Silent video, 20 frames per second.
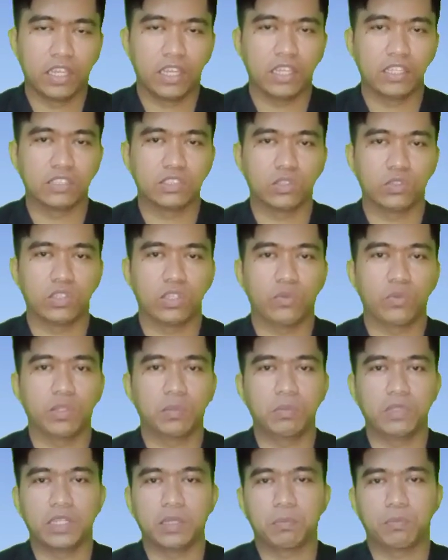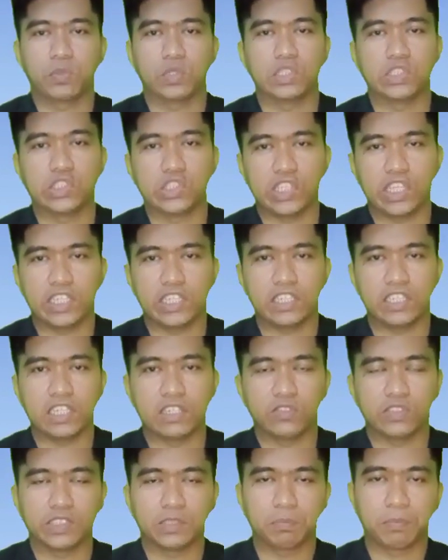and so they will be appreciated
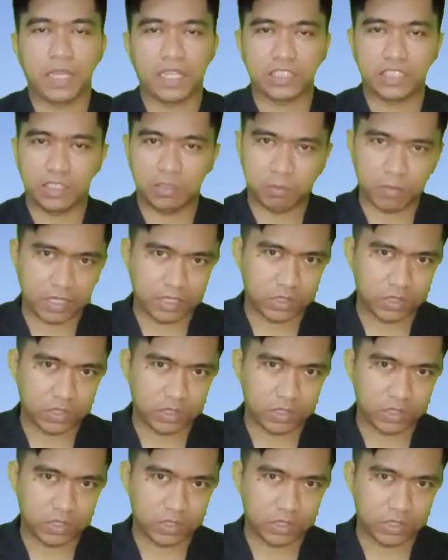and respected by